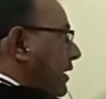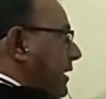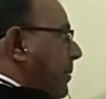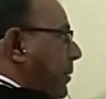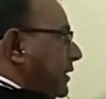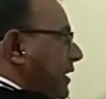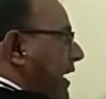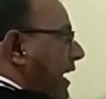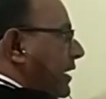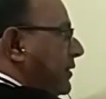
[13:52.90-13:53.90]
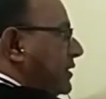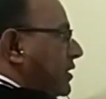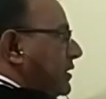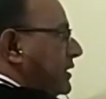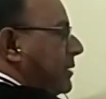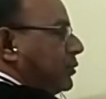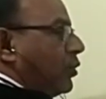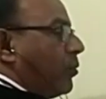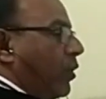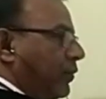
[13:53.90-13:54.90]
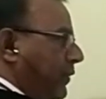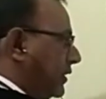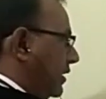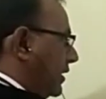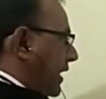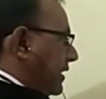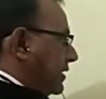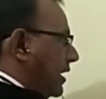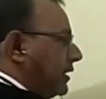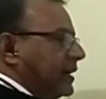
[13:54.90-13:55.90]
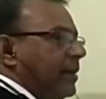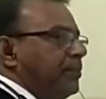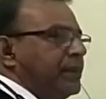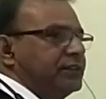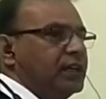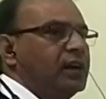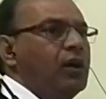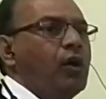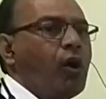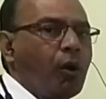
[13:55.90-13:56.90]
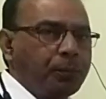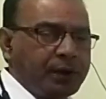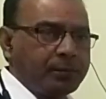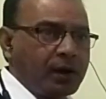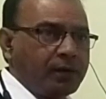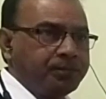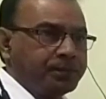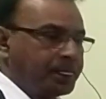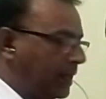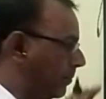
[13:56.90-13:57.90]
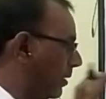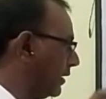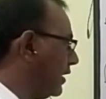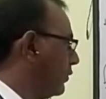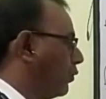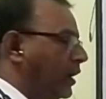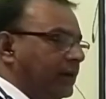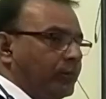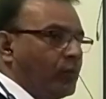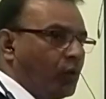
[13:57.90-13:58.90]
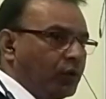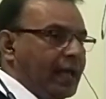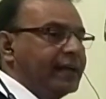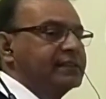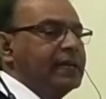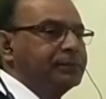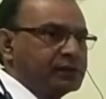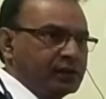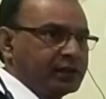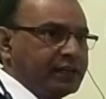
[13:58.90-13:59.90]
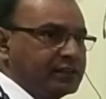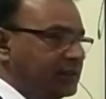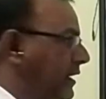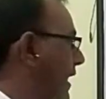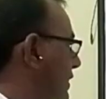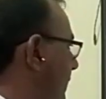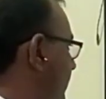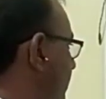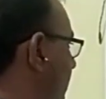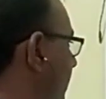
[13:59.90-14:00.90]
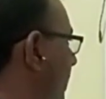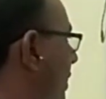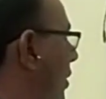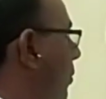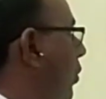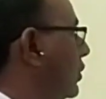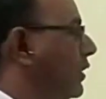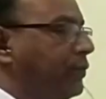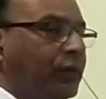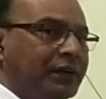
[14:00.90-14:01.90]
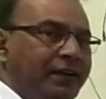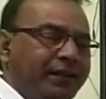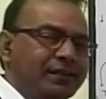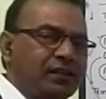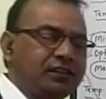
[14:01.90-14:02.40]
The temperature at which the enzymes show more function, that is called temperature optima. But in one more exceptional case, as we have seen that more than 40 degrees